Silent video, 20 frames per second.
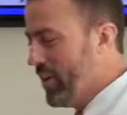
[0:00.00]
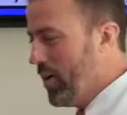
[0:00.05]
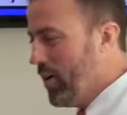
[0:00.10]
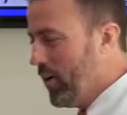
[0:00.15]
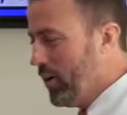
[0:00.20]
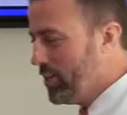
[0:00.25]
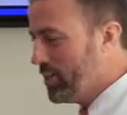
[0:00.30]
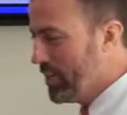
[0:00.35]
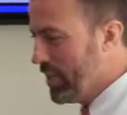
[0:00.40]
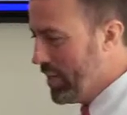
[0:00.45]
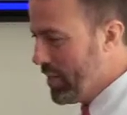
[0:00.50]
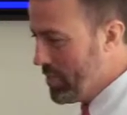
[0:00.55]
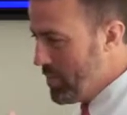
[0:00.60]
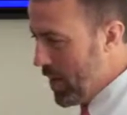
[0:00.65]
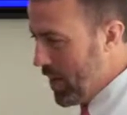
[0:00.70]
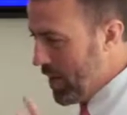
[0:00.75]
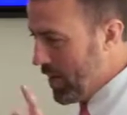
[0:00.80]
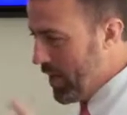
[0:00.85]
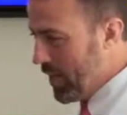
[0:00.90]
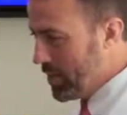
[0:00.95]
all sitting
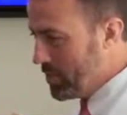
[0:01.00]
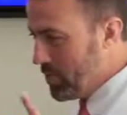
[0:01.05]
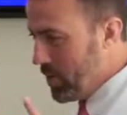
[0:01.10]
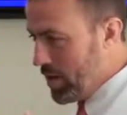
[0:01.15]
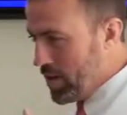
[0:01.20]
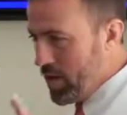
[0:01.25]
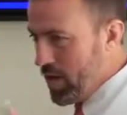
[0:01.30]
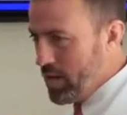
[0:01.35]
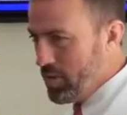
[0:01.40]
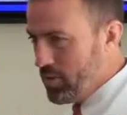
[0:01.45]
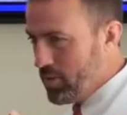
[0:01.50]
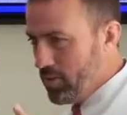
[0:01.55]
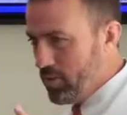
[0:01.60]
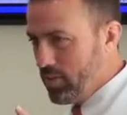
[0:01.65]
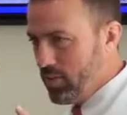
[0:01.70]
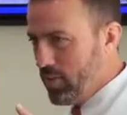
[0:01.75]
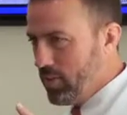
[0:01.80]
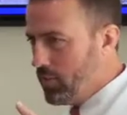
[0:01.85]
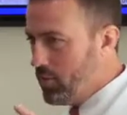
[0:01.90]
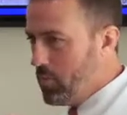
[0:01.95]
about
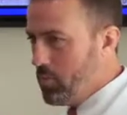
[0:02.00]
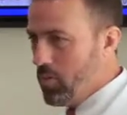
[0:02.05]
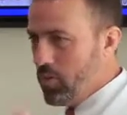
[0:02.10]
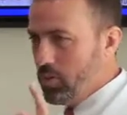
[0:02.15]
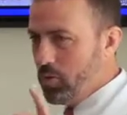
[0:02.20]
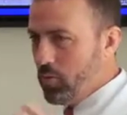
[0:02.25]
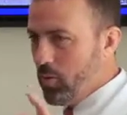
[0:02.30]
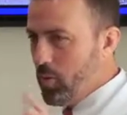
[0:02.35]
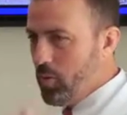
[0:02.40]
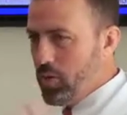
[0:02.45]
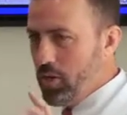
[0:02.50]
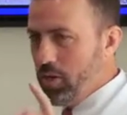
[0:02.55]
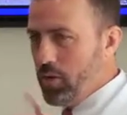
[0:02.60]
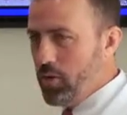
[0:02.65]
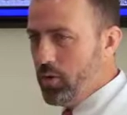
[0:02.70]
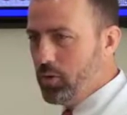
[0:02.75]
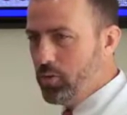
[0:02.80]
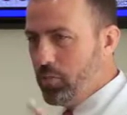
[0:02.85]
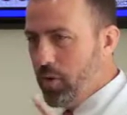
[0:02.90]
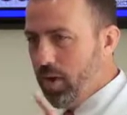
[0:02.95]
expectations. So much of what we
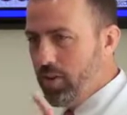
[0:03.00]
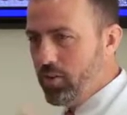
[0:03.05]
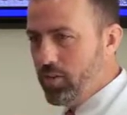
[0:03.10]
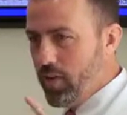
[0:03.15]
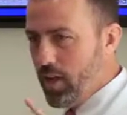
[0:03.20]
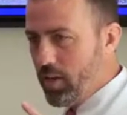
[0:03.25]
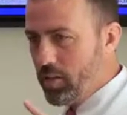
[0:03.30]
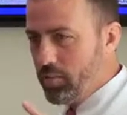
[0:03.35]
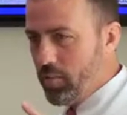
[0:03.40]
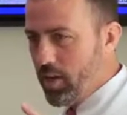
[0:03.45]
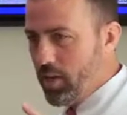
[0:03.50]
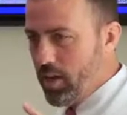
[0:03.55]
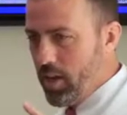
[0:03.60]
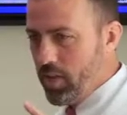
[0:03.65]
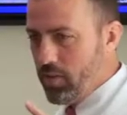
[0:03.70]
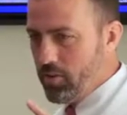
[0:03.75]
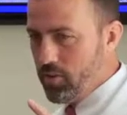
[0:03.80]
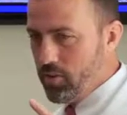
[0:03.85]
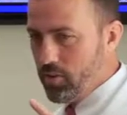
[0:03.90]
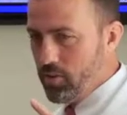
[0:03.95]
do is patient
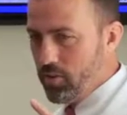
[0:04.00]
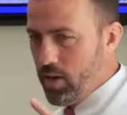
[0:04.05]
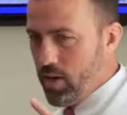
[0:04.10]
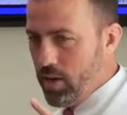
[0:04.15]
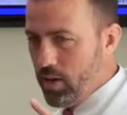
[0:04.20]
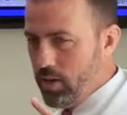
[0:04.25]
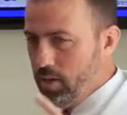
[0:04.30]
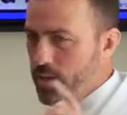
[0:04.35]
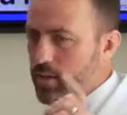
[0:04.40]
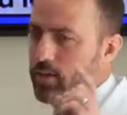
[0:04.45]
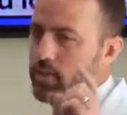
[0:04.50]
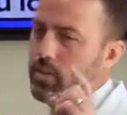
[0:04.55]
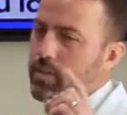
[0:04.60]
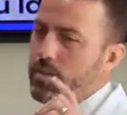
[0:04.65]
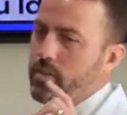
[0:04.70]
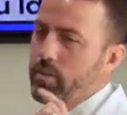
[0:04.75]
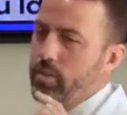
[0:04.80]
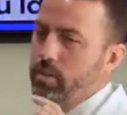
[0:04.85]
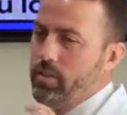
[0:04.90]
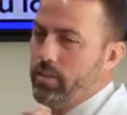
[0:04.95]
expectations, right?
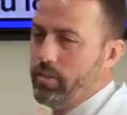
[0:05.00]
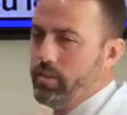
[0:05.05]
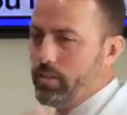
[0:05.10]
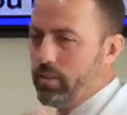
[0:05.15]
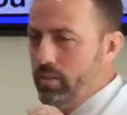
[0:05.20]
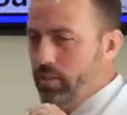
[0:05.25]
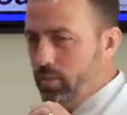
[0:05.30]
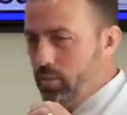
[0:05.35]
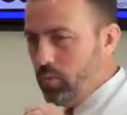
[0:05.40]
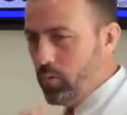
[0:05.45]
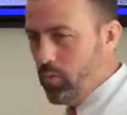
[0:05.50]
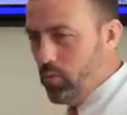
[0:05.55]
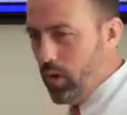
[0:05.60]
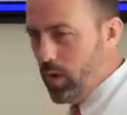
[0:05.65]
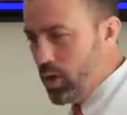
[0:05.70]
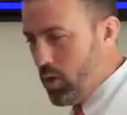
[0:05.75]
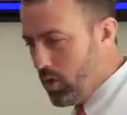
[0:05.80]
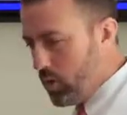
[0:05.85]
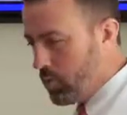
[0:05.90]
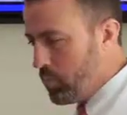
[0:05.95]
What
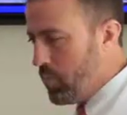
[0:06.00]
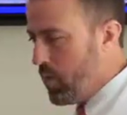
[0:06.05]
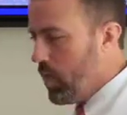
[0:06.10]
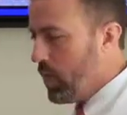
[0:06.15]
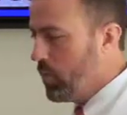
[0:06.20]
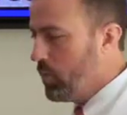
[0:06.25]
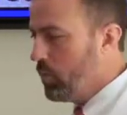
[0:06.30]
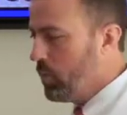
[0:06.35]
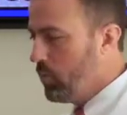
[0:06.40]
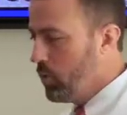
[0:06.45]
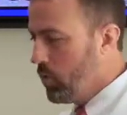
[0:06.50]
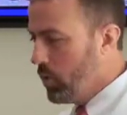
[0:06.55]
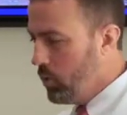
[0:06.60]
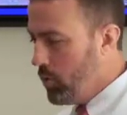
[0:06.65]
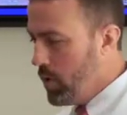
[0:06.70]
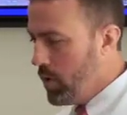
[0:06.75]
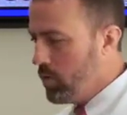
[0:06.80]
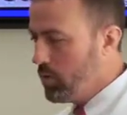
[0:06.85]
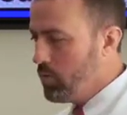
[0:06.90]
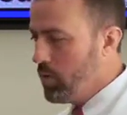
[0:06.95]
do you expect? What do
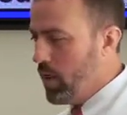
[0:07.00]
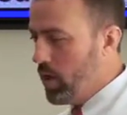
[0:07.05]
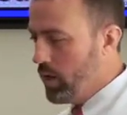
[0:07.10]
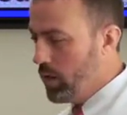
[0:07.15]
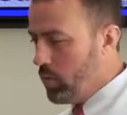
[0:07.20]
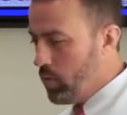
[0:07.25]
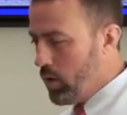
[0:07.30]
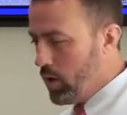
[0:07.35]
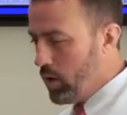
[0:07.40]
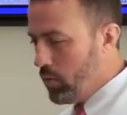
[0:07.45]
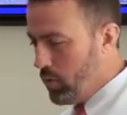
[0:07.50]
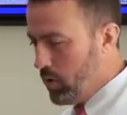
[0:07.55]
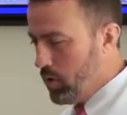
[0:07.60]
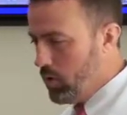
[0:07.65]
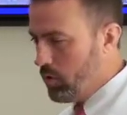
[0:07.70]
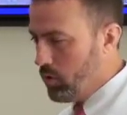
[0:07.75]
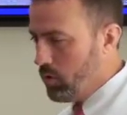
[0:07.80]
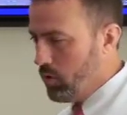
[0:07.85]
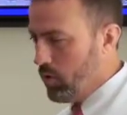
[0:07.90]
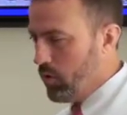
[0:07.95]
we expect? And what can we
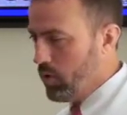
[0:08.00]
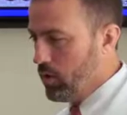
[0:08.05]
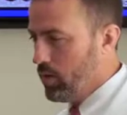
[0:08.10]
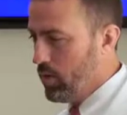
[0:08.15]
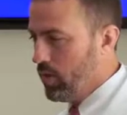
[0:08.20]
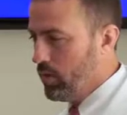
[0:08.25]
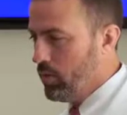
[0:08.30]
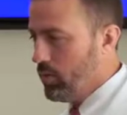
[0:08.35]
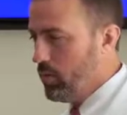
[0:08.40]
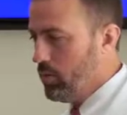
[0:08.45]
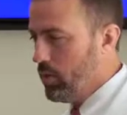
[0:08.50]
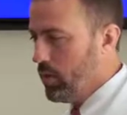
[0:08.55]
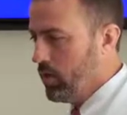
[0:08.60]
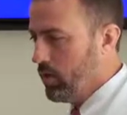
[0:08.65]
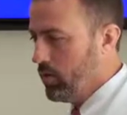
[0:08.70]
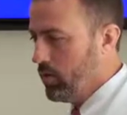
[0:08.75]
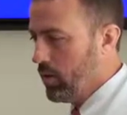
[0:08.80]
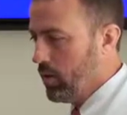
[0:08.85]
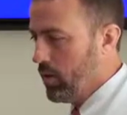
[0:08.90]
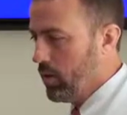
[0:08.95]
do for you? That's the
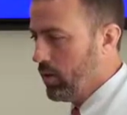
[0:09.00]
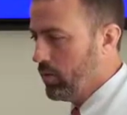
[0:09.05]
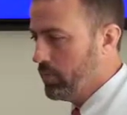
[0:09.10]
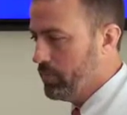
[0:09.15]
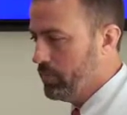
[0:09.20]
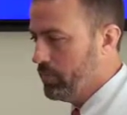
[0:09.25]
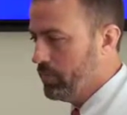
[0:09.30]
biggest thing.